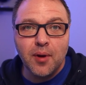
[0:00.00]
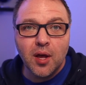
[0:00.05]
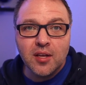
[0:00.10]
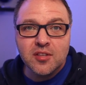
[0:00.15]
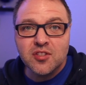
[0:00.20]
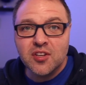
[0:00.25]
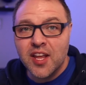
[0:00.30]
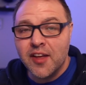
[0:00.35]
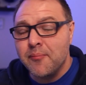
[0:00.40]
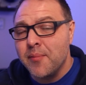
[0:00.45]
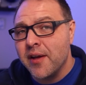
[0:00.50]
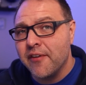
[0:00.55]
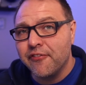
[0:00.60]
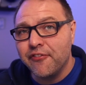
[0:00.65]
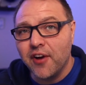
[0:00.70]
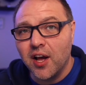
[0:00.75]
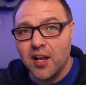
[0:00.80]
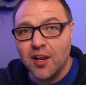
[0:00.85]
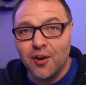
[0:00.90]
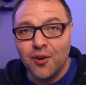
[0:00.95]
Also give me a
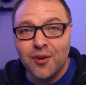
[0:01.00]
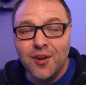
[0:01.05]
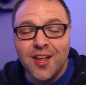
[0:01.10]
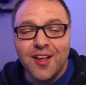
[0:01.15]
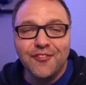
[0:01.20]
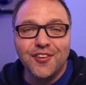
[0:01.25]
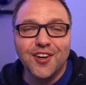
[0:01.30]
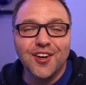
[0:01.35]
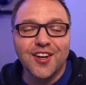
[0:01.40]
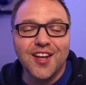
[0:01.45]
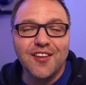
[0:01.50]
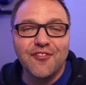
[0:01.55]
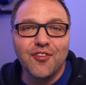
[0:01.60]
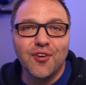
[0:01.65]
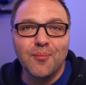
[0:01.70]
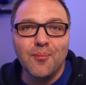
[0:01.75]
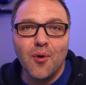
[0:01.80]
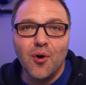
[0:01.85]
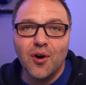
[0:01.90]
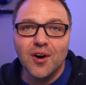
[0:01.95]
follow if you're looking for
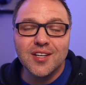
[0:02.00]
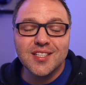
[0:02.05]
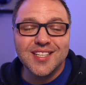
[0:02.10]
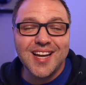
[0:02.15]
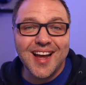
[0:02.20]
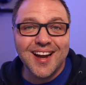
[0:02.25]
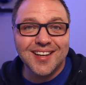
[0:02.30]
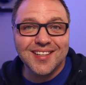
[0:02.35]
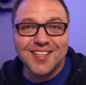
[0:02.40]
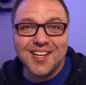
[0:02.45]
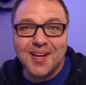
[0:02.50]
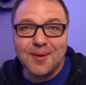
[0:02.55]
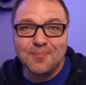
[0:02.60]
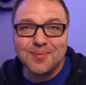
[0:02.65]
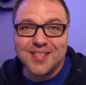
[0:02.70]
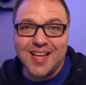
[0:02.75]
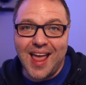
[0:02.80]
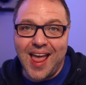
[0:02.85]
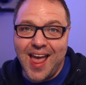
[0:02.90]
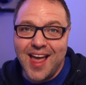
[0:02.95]
more tech
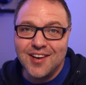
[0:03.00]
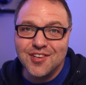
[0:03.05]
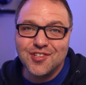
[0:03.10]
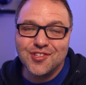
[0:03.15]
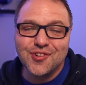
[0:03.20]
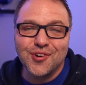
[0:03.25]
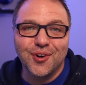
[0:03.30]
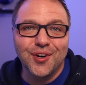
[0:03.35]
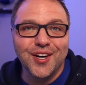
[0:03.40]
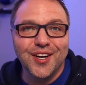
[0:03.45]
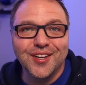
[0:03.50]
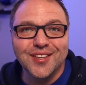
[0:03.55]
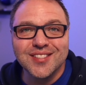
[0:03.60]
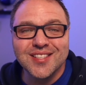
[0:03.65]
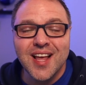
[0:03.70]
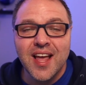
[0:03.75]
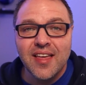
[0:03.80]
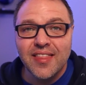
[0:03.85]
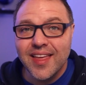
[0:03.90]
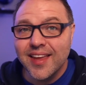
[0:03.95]
tips and tutorials.
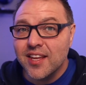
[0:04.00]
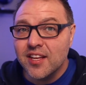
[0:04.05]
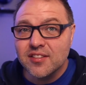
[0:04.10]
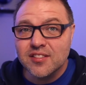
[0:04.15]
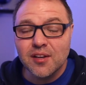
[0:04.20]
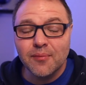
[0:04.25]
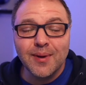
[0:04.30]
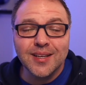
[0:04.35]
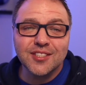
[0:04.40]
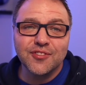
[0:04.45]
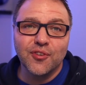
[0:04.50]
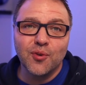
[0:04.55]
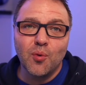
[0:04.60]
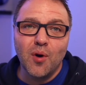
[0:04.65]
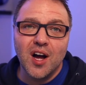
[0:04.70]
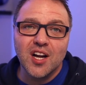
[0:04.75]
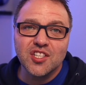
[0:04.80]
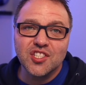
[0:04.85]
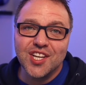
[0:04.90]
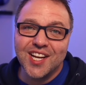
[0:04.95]
Thank you so much for
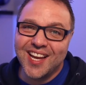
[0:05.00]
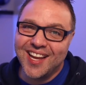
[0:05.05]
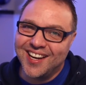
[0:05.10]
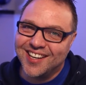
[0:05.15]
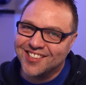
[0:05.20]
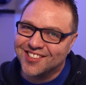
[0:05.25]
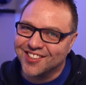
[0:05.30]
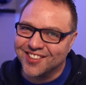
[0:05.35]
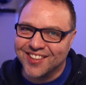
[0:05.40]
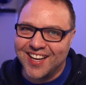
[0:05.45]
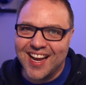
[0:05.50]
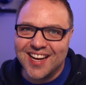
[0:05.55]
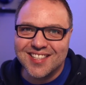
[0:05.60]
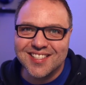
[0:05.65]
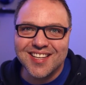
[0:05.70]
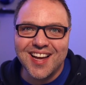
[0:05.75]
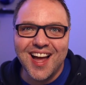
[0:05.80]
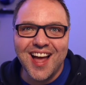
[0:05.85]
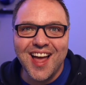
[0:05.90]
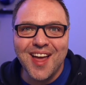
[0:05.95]
watching, and until next
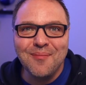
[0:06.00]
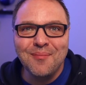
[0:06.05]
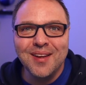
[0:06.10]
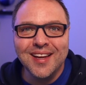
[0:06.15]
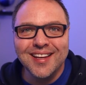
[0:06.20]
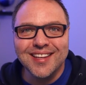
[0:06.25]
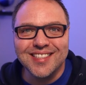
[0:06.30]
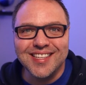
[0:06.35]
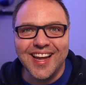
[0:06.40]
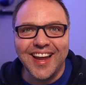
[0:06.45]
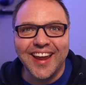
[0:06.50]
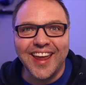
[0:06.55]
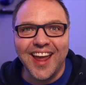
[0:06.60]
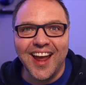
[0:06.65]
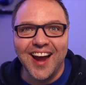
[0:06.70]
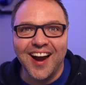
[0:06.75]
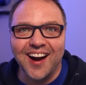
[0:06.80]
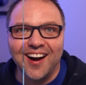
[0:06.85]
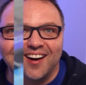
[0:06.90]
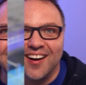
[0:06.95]
time, take
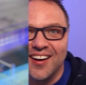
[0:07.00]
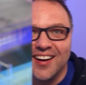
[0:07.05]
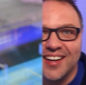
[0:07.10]
care.